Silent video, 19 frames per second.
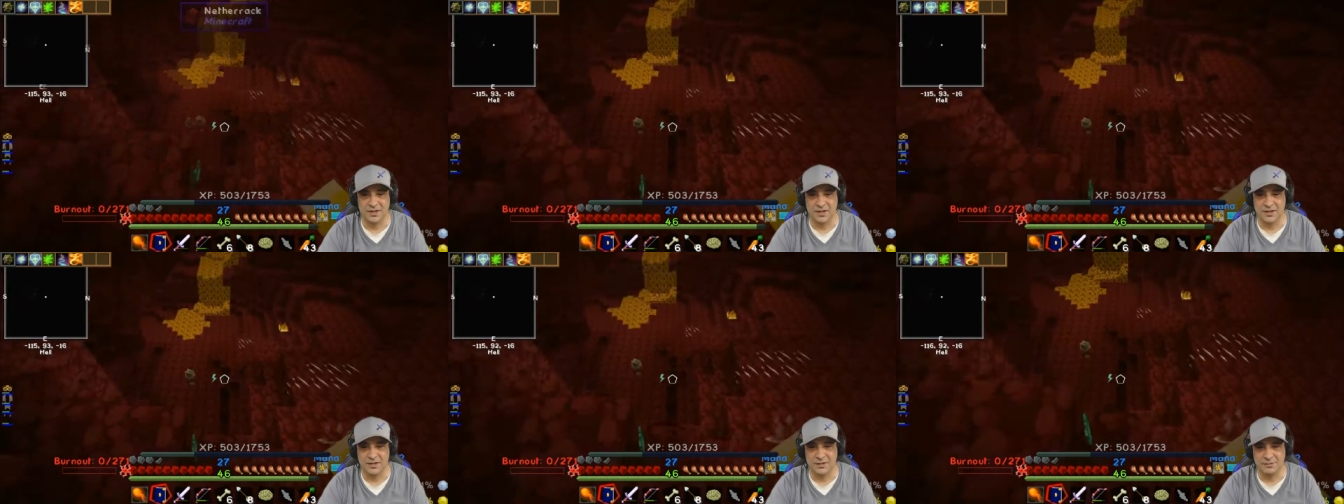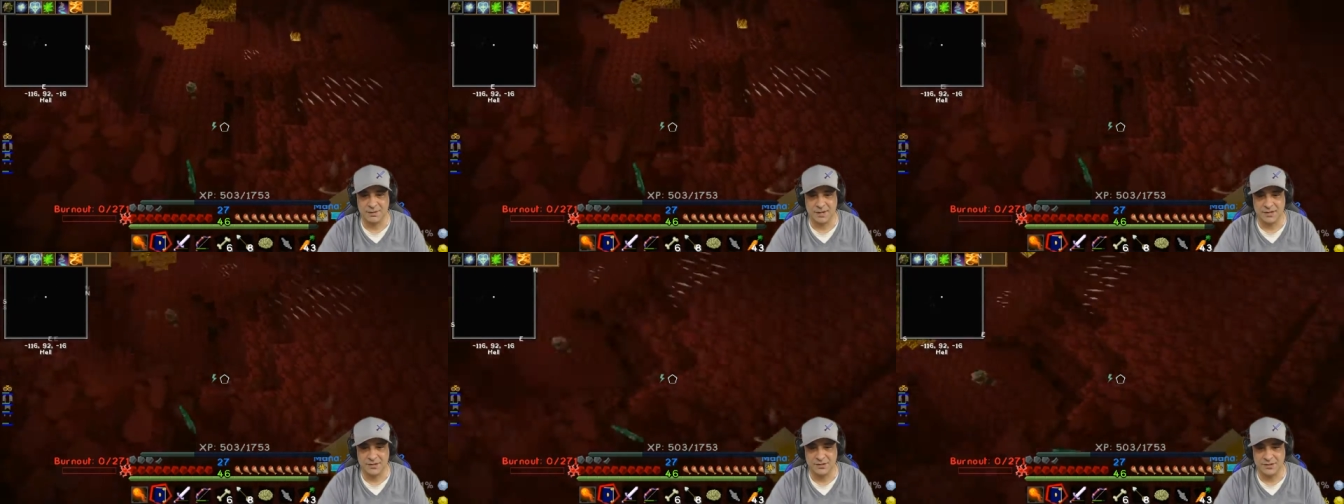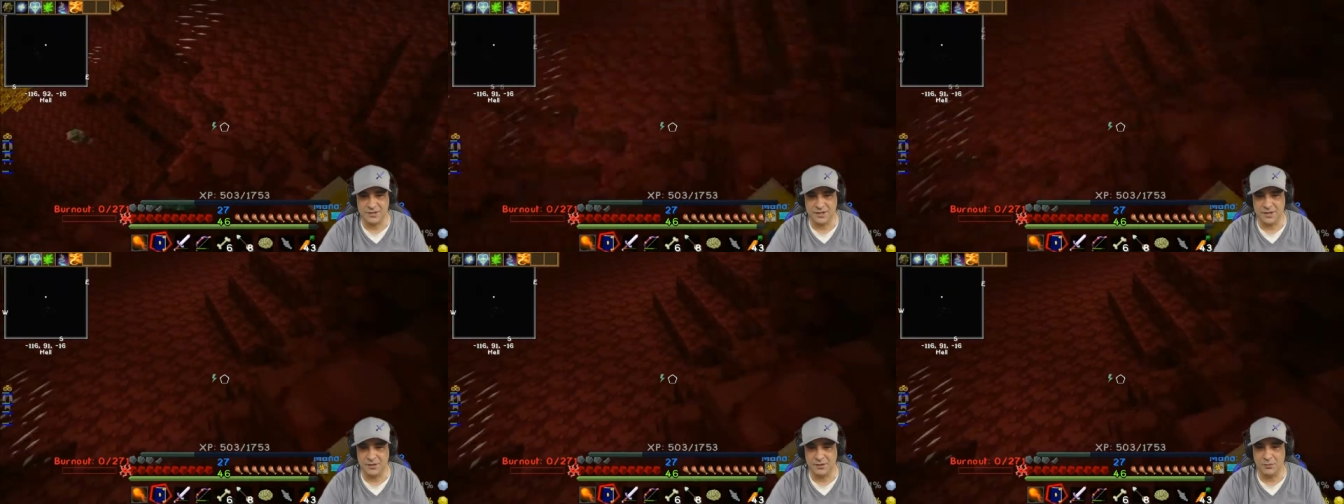
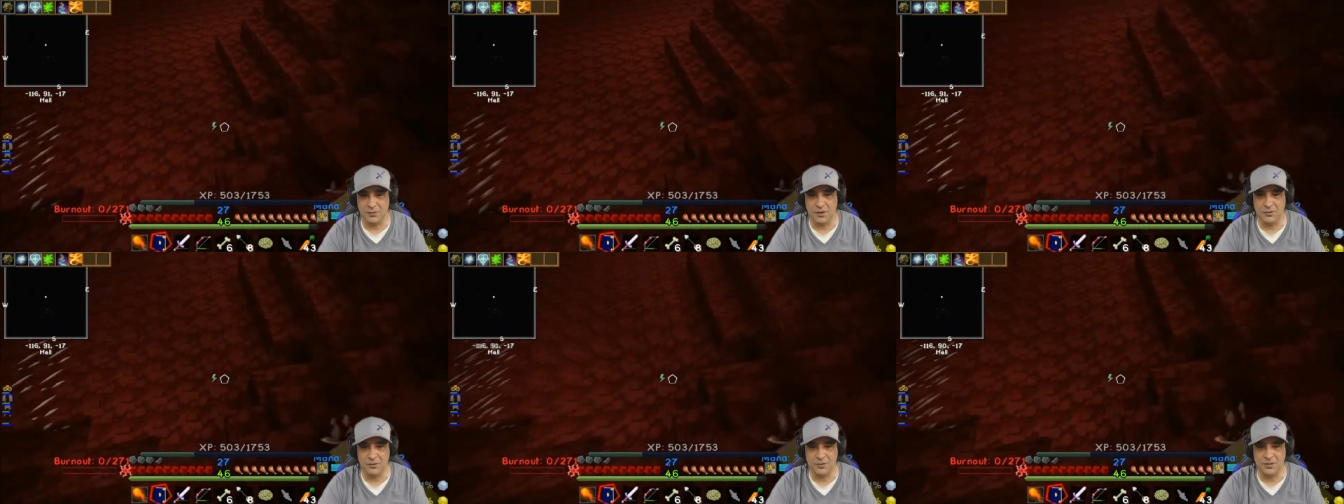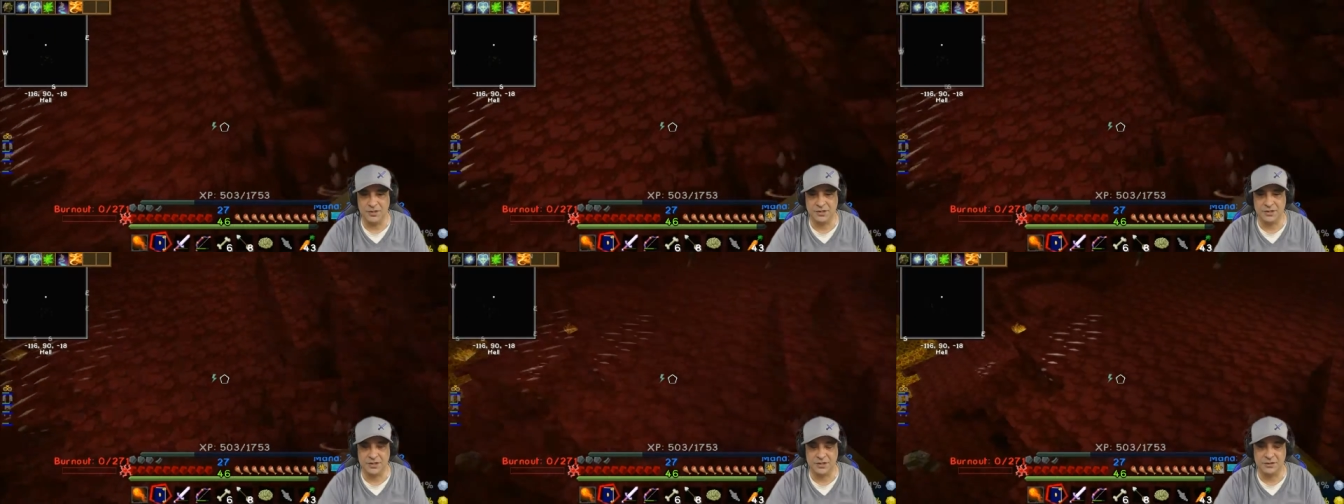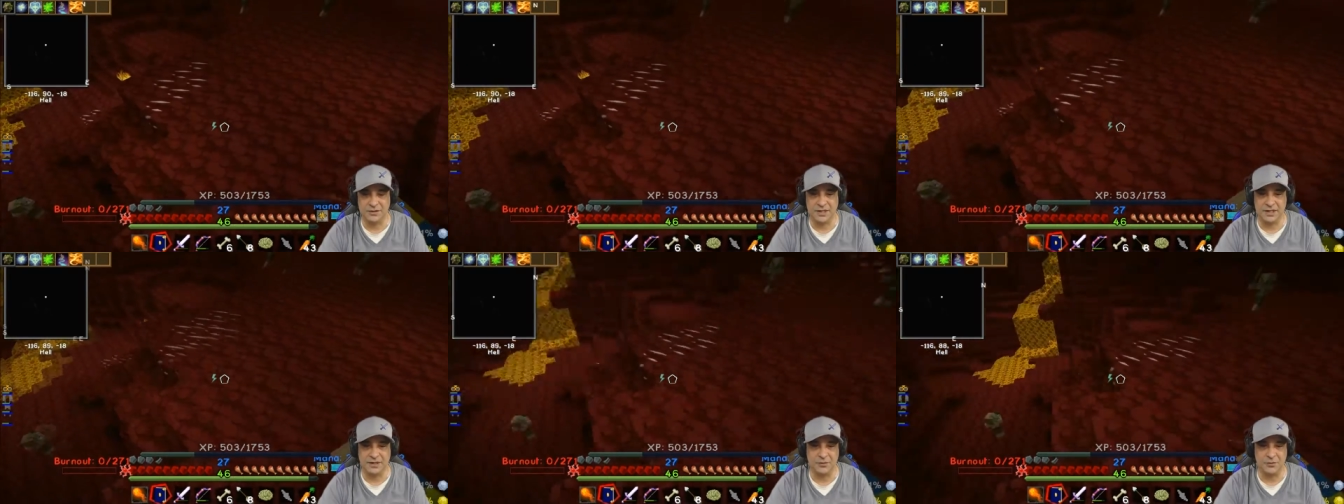Especially what we're
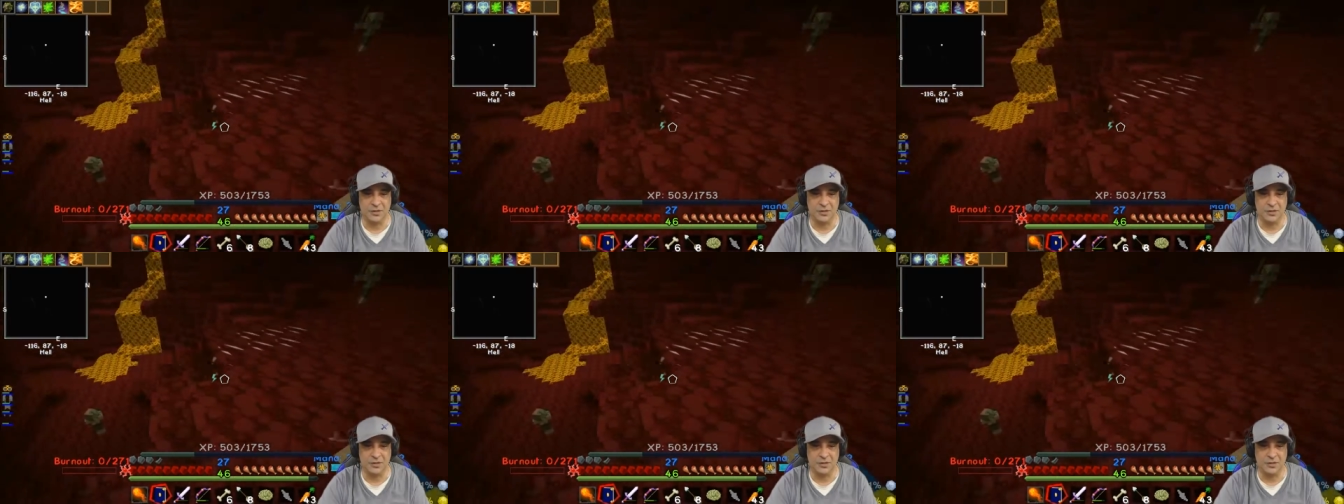doing.